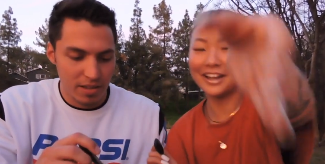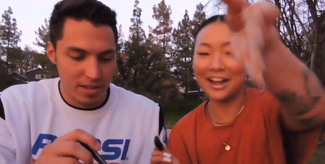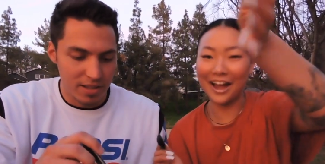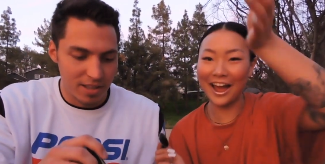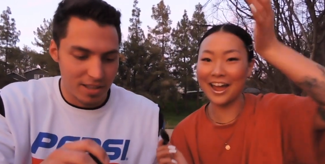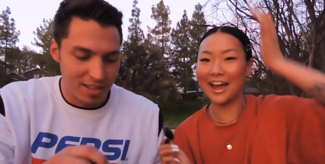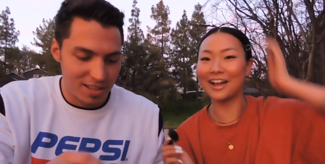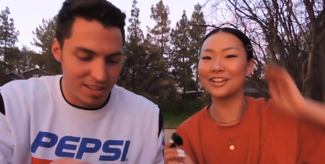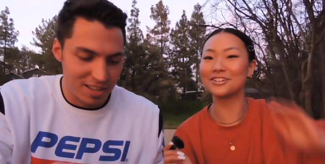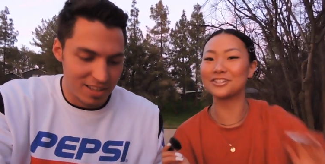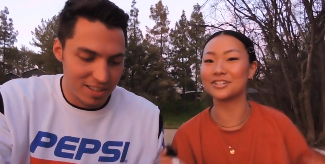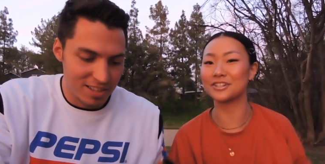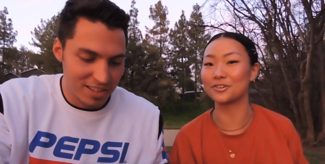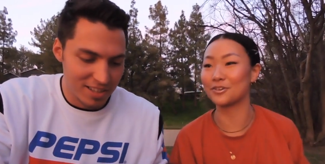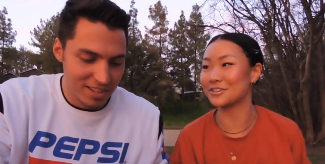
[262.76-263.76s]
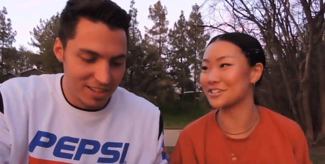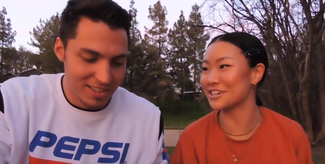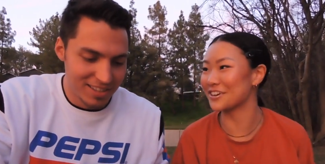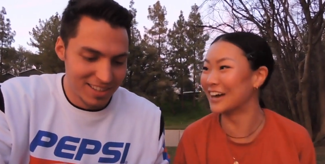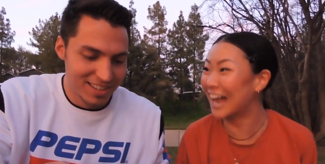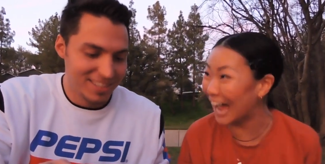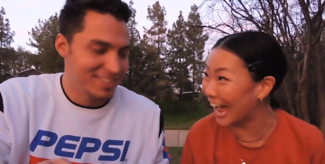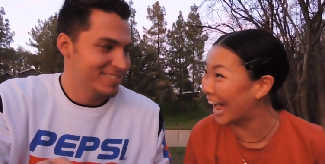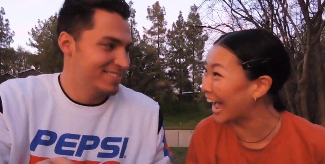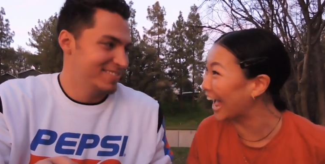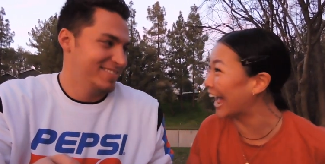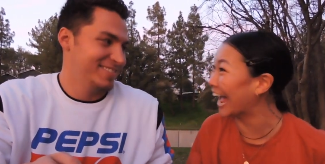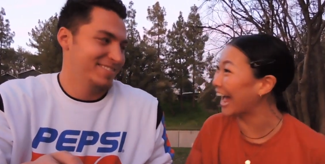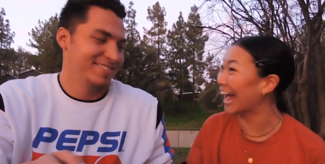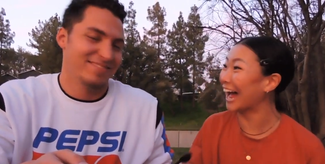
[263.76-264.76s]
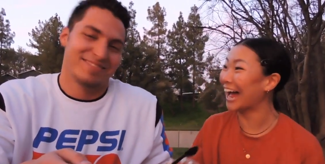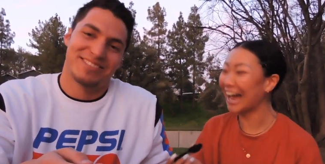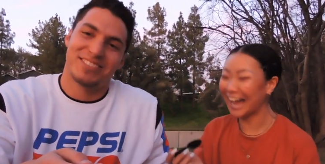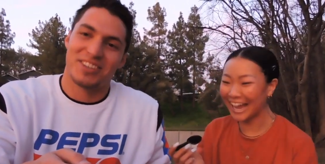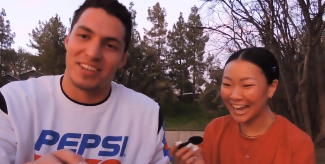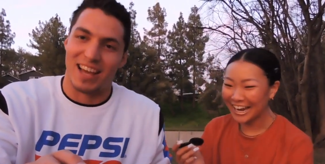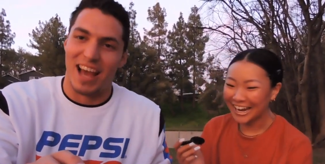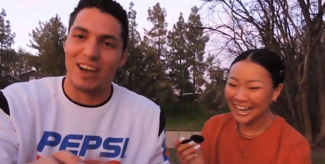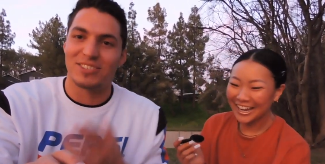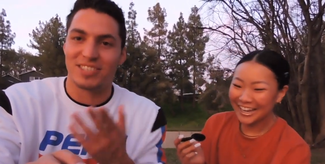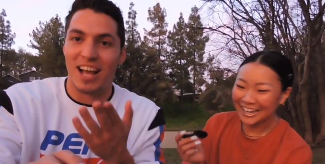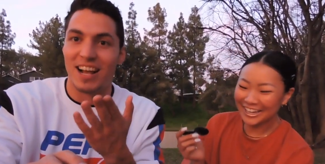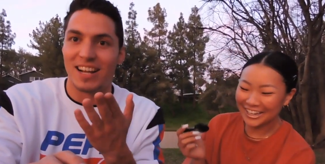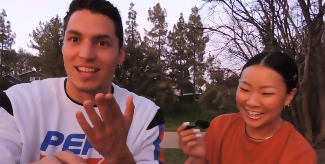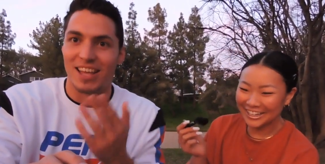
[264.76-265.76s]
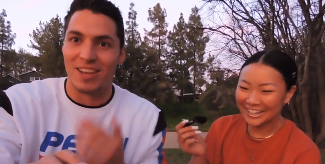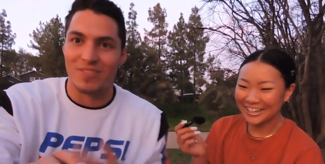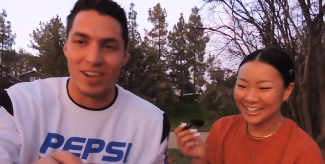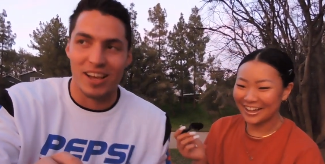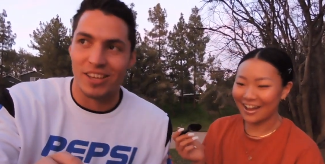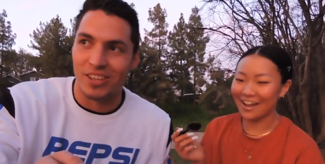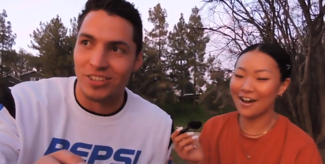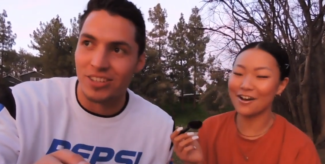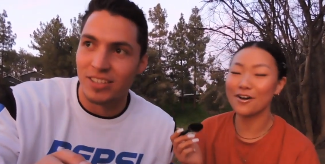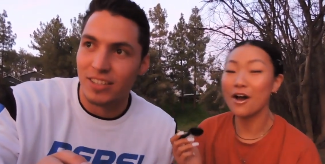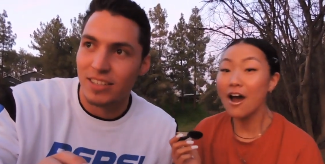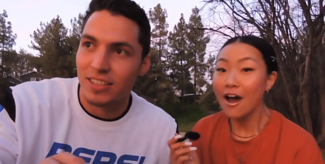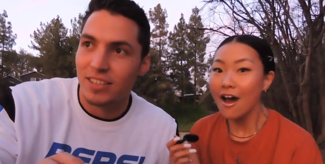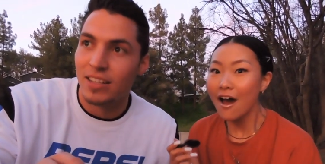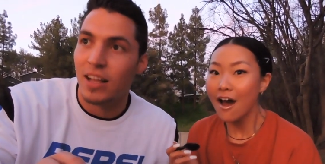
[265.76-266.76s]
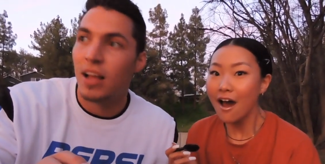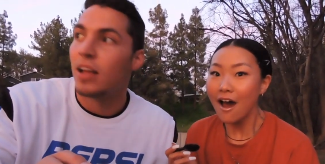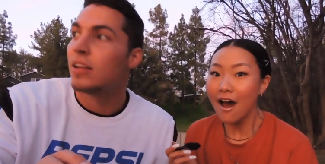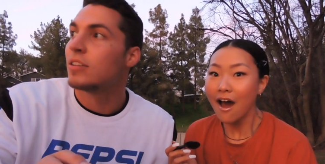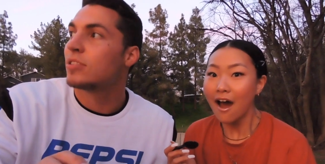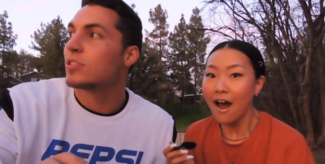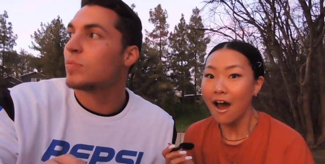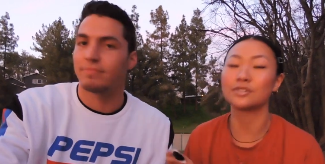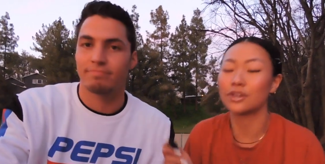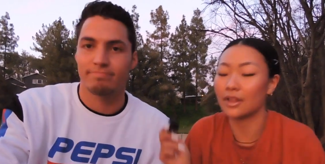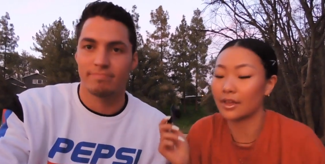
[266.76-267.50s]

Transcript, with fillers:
Speaker 1: I hella just ignored you. okay, I was
Speaker 2: talking to them, not you.
Speaker 1: Oh. so